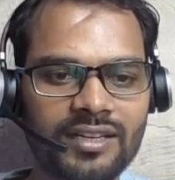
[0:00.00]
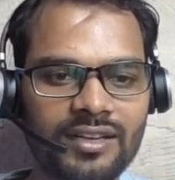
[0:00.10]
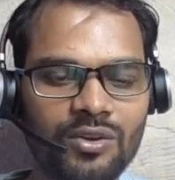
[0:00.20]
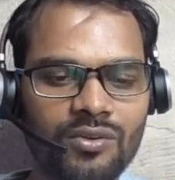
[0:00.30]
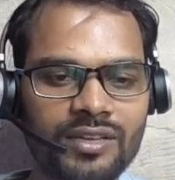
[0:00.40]

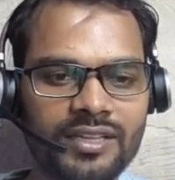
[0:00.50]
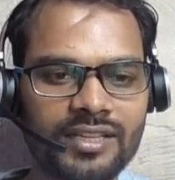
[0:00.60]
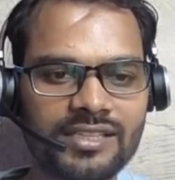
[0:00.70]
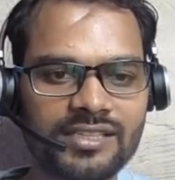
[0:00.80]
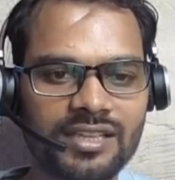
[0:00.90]

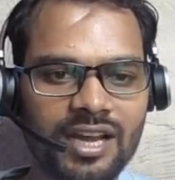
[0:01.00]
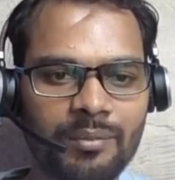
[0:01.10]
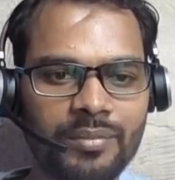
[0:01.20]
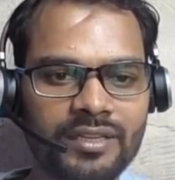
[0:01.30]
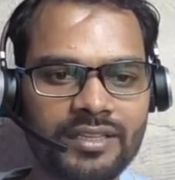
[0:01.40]
lowercase,
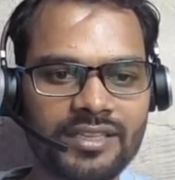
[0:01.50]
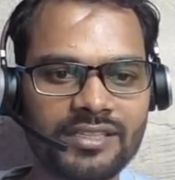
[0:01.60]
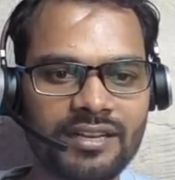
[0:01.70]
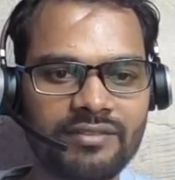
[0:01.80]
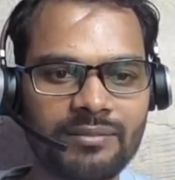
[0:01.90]

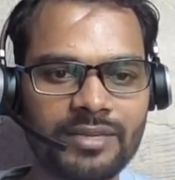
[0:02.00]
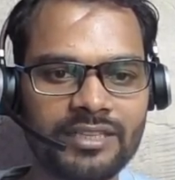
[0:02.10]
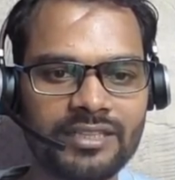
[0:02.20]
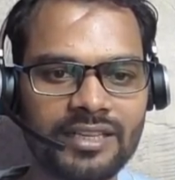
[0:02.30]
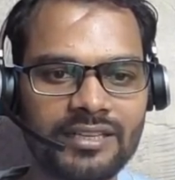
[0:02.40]
uppercase,
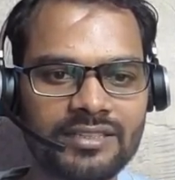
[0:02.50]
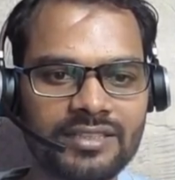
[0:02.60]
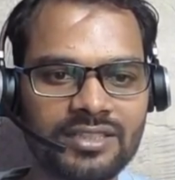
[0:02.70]
alphabetical